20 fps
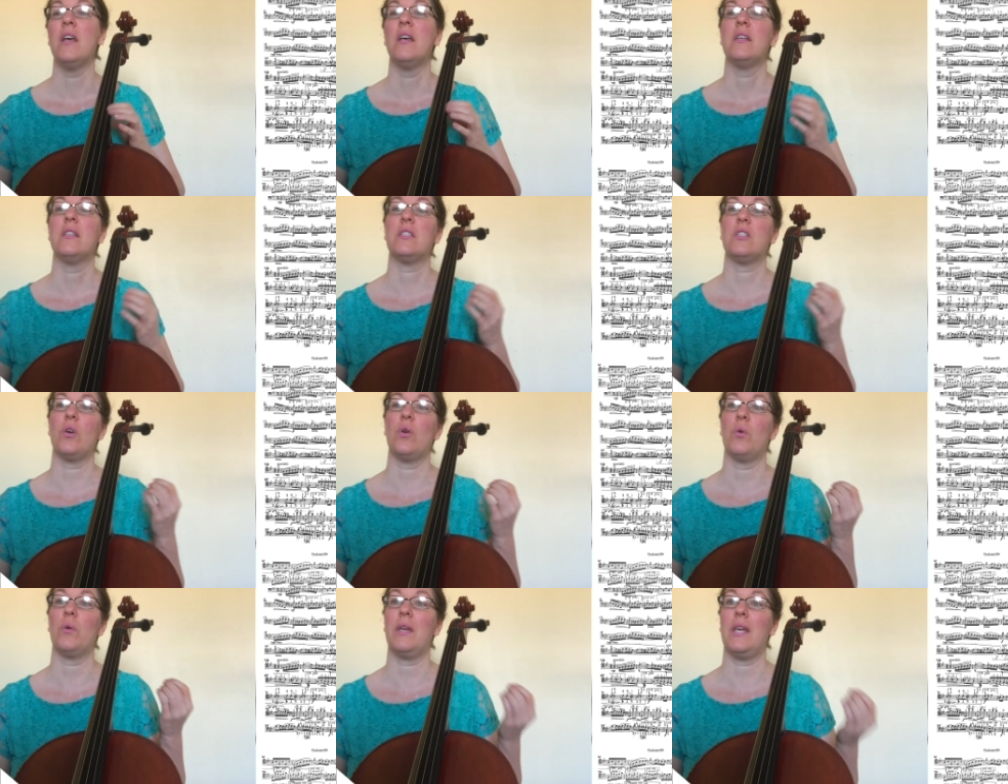
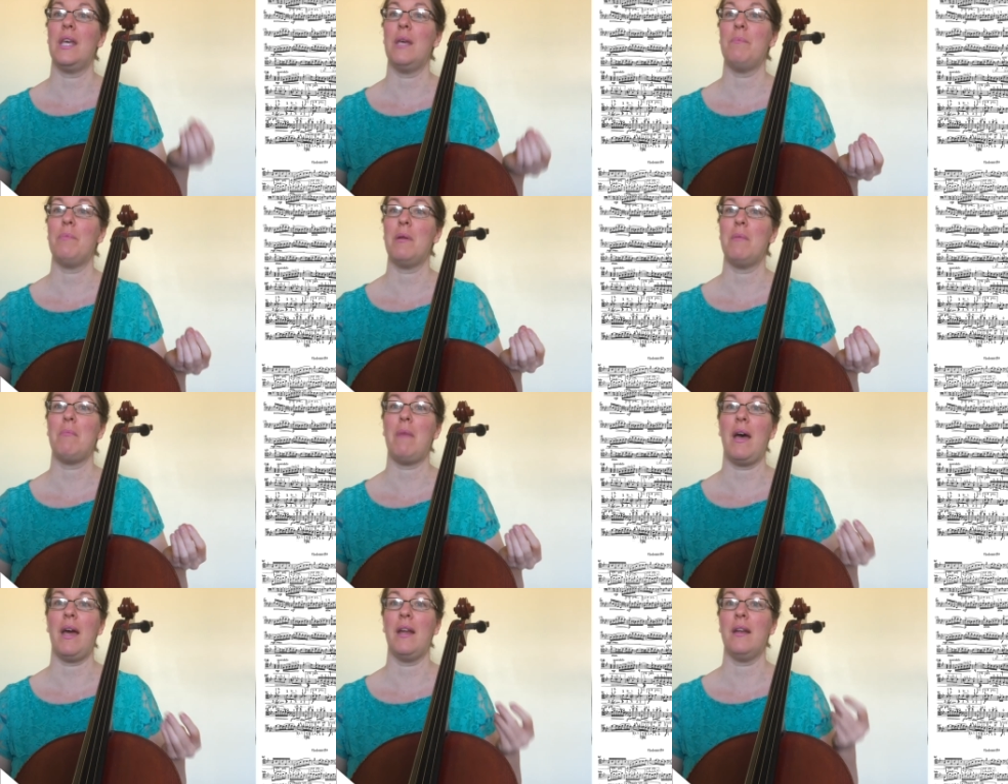so keep
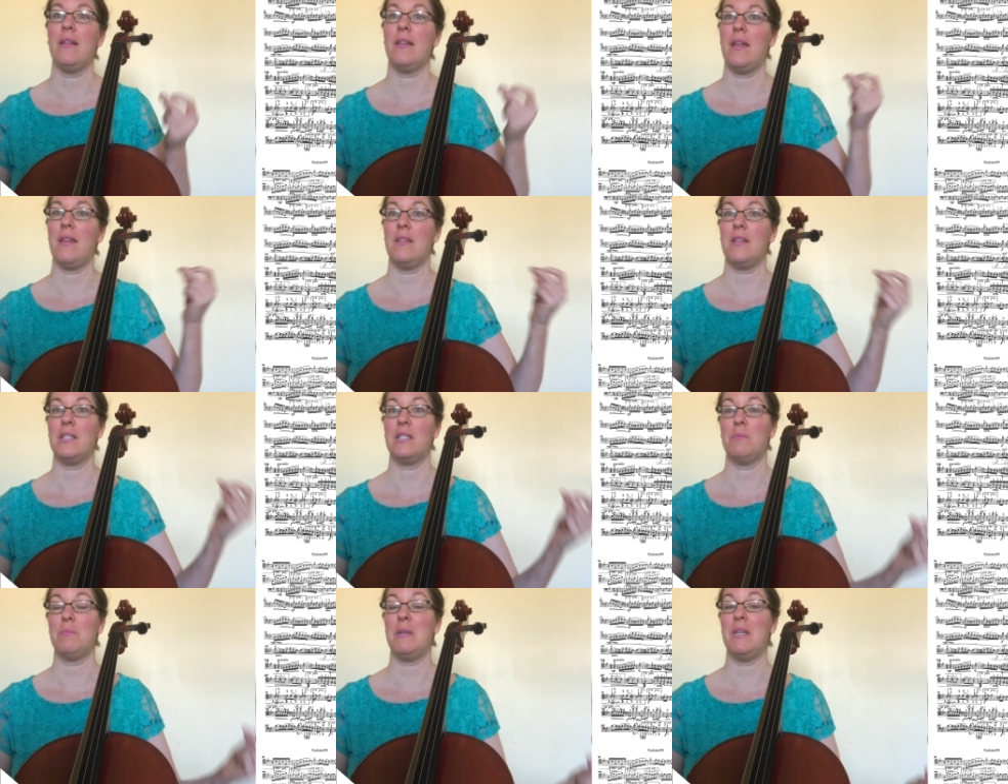in mind that
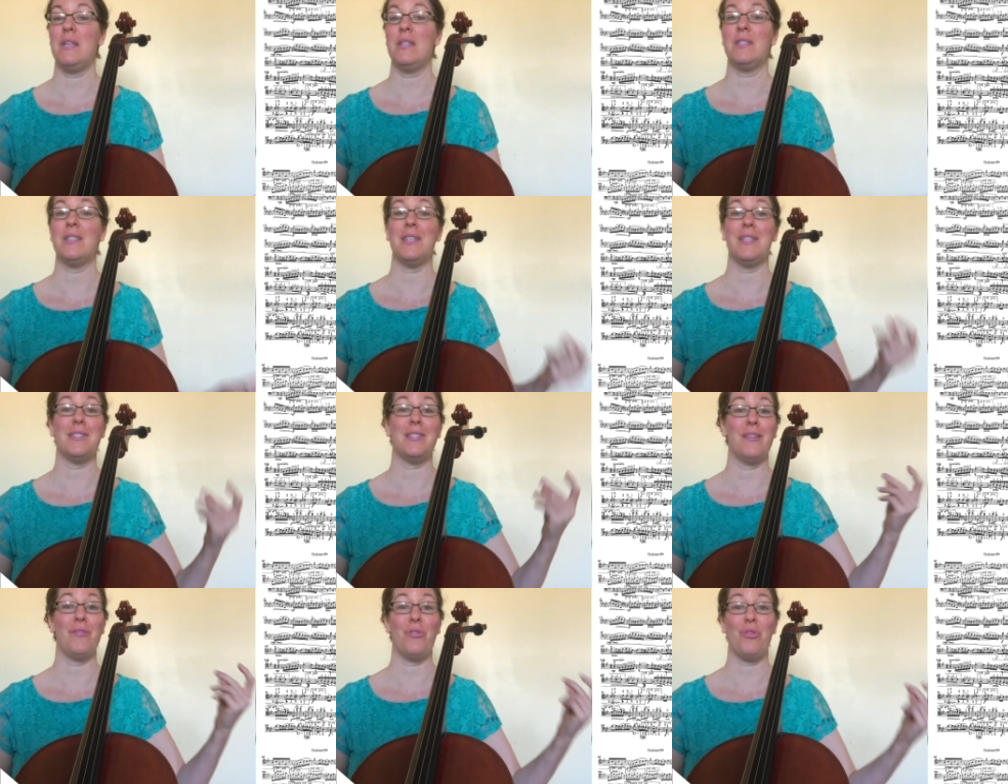this piece
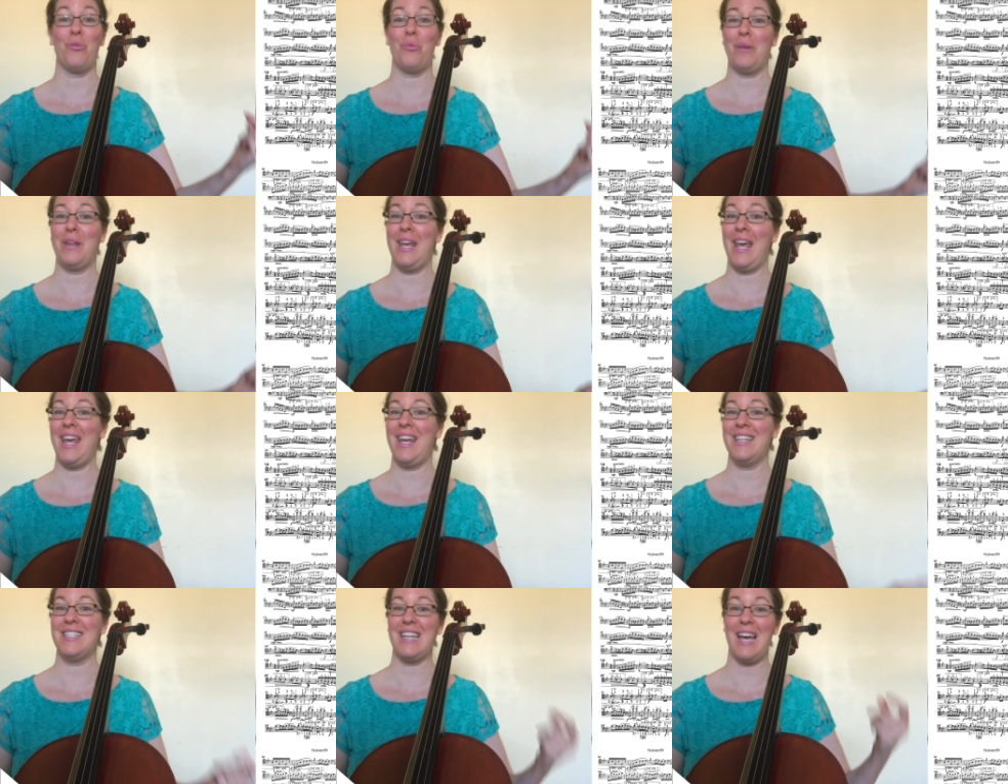is in
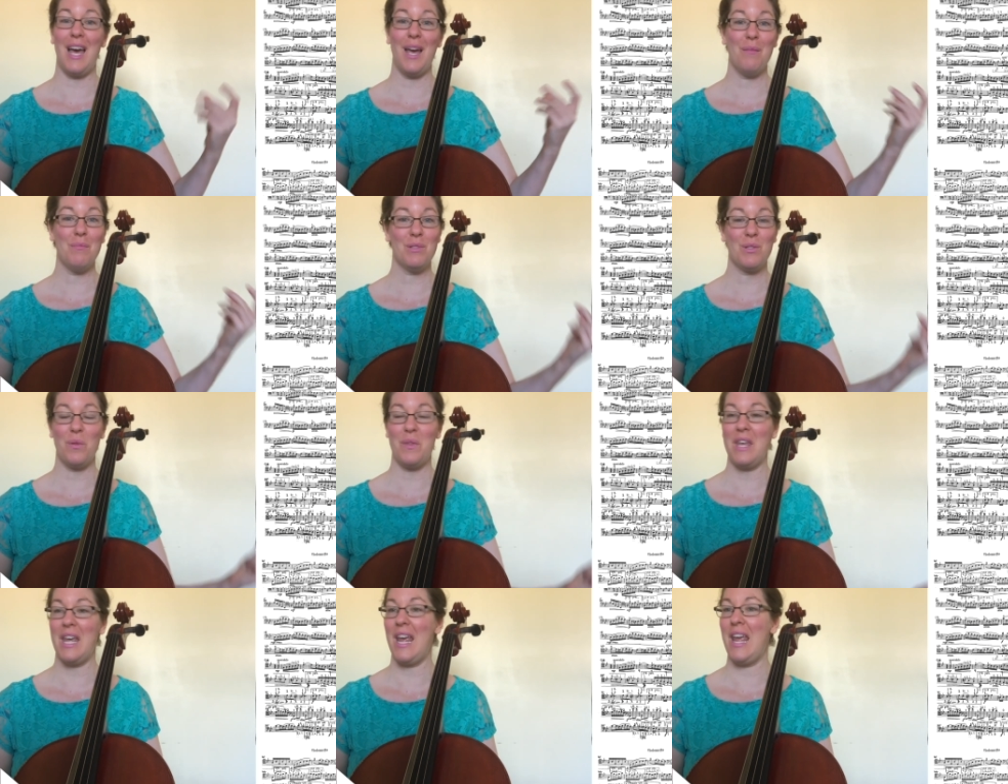3/8 time,
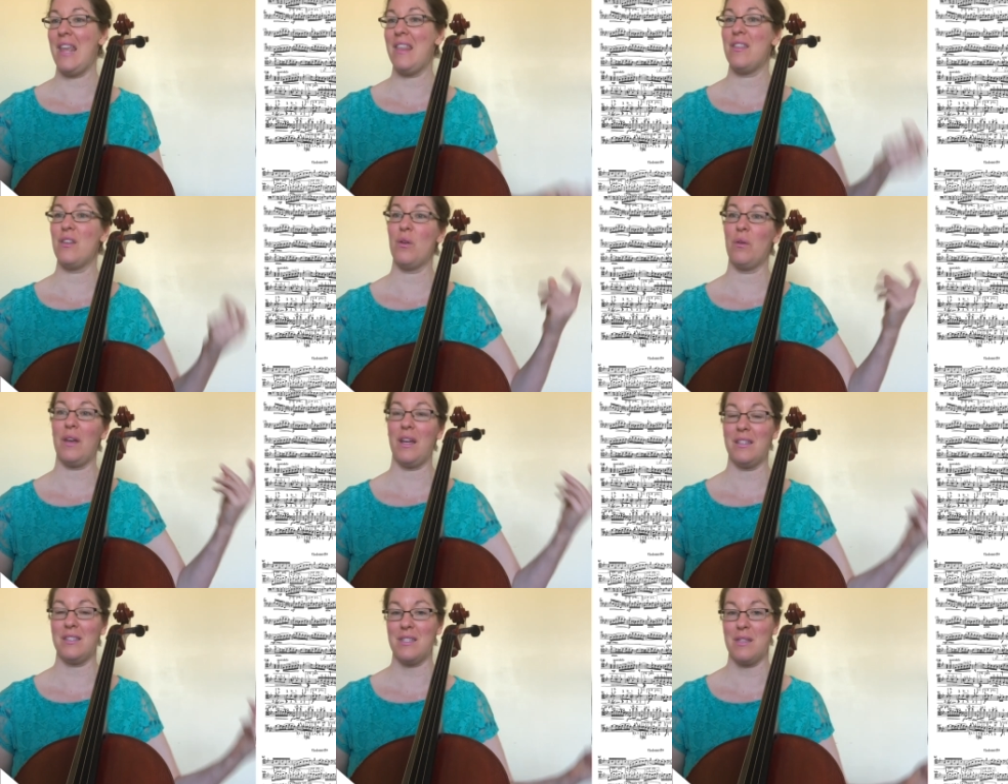so the 8th
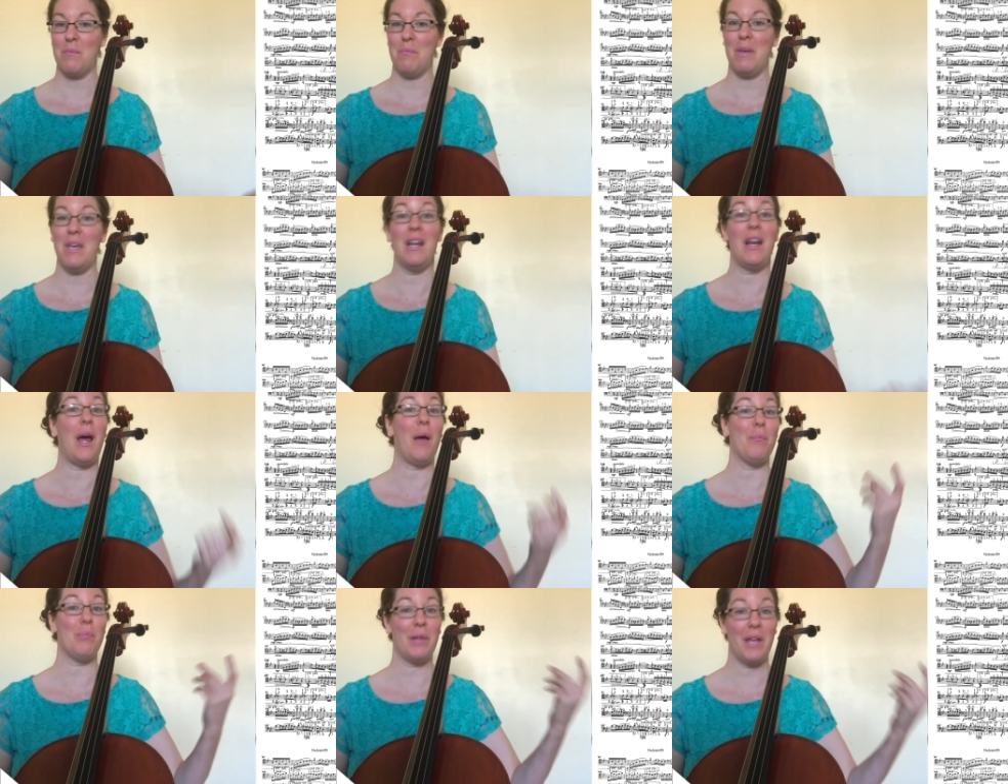note gets the beat.
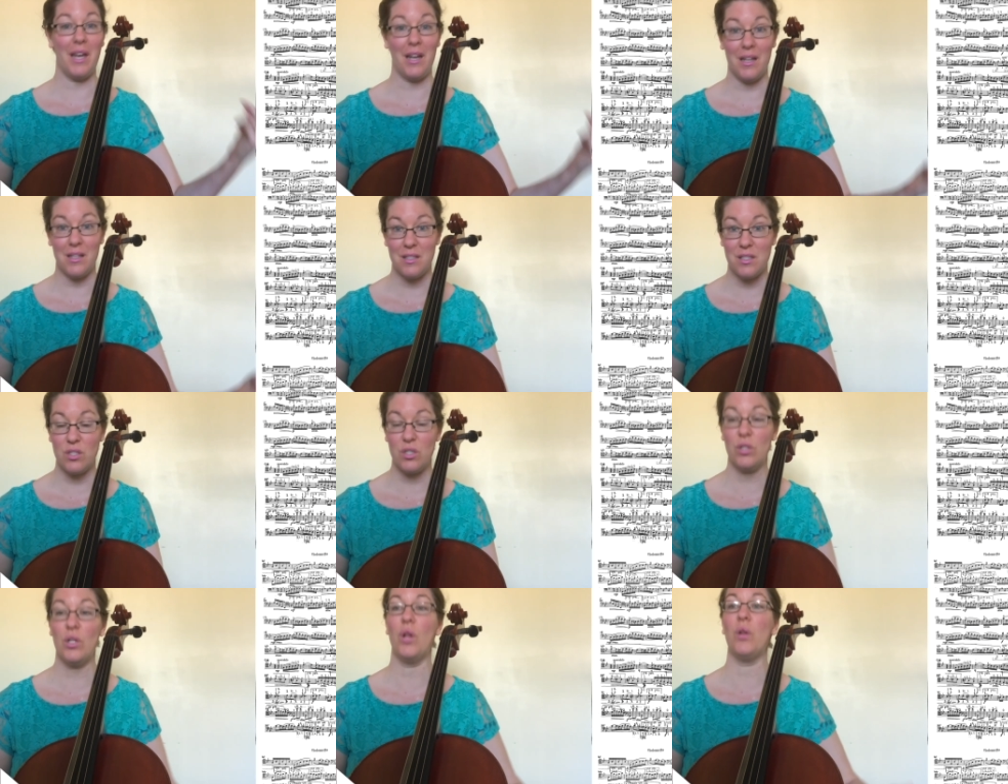I'm playing it
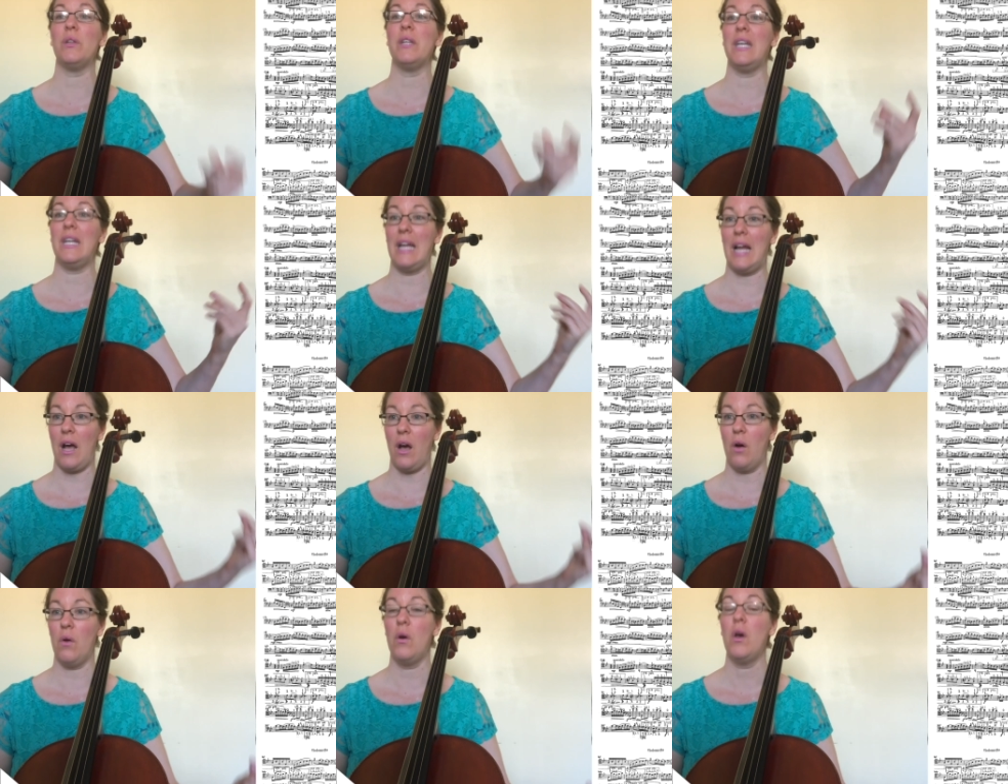slowly
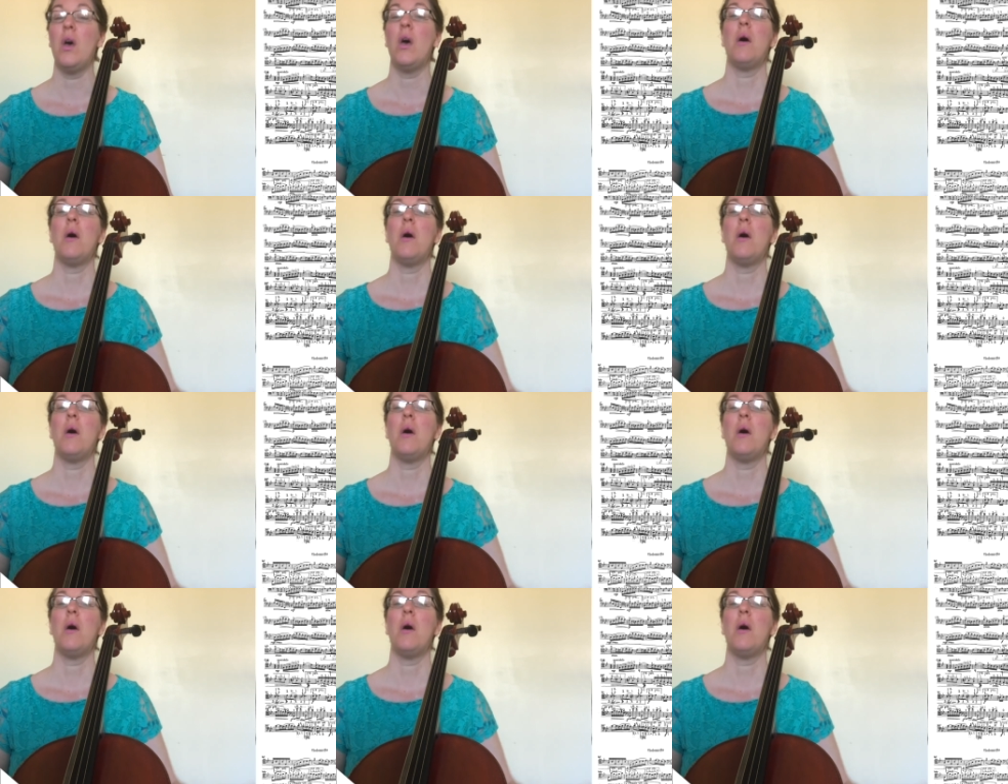now,